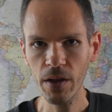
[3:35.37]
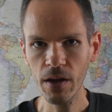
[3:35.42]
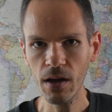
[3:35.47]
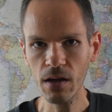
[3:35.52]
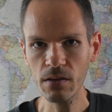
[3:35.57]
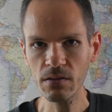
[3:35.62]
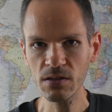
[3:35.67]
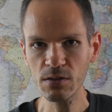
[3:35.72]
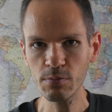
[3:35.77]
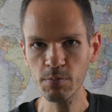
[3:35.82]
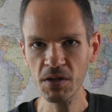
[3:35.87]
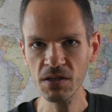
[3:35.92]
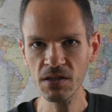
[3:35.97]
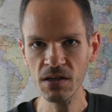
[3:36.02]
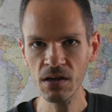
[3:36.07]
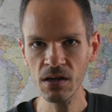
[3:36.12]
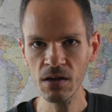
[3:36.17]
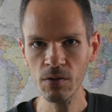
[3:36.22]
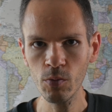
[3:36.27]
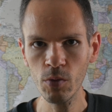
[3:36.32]
and
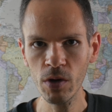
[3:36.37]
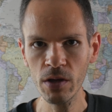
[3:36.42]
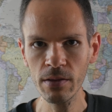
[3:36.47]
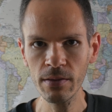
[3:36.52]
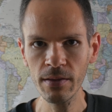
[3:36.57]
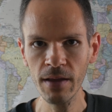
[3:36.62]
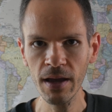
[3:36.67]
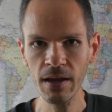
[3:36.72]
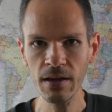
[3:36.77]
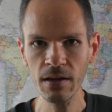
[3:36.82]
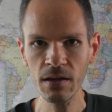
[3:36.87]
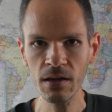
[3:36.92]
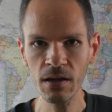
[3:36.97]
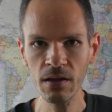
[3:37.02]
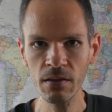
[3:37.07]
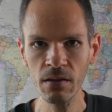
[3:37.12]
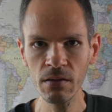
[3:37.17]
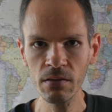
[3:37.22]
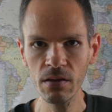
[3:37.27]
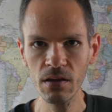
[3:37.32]
especially when they
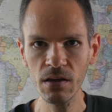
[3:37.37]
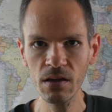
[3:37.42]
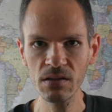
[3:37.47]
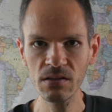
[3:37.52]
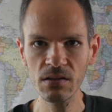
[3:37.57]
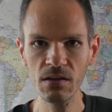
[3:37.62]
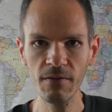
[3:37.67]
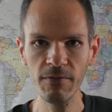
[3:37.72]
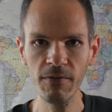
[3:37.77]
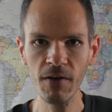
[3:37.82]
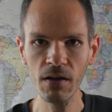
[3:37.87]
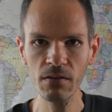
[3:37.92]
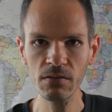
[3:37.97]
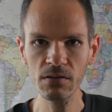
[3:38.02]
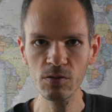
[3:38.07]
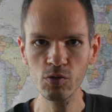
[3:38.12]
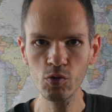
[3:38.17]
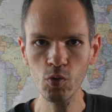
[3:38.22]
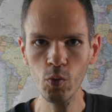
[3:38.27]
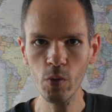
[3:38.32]
needed extra
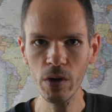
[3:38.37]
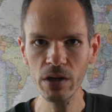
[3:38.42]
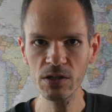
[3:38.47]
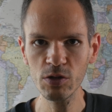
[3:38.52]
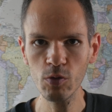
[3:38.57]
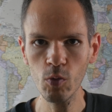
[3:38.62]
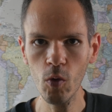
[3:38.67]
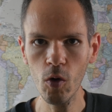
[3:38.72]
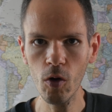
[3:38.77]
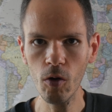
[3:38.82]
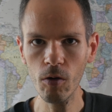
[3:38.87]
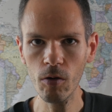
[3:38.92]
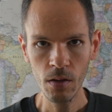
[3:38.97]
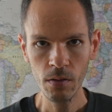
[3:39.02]
funds to wage war.